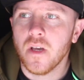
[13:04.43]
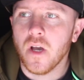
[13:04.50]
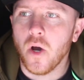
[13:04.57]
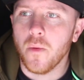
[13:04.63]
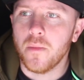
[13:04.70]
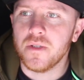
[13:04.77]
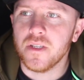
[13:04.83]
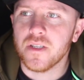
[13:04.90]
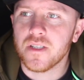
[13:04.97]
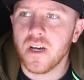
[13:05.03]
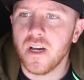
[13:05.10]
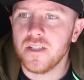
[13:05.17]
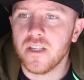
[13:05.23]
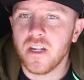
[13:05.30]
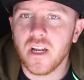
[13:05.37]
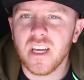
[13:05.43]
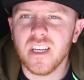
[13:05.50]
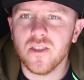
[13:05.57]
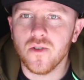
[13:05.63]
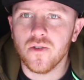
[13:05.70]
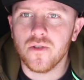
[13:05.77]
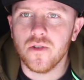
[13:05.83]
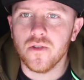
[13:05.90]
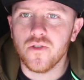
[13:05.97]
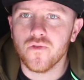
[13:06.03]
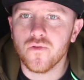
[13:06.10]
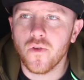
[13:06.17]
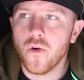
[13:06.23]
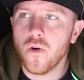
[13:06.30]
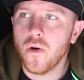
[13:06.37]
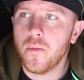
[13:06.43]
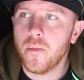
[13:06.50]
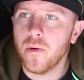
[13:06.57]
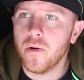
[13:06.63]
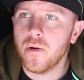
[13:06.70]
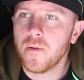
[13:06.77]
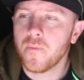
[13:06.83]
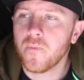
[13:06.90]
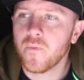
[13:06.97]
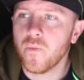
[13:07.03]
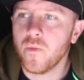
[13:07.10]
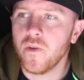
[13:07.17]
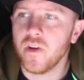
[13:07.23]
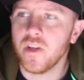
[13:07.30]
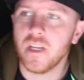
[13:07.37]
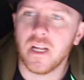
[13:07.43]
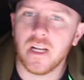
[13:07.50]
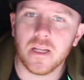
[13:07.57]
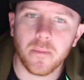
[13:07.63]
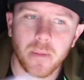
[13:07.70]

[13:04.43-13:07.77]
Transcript: opposite sides of the lake due to the draw, but we're at Yateley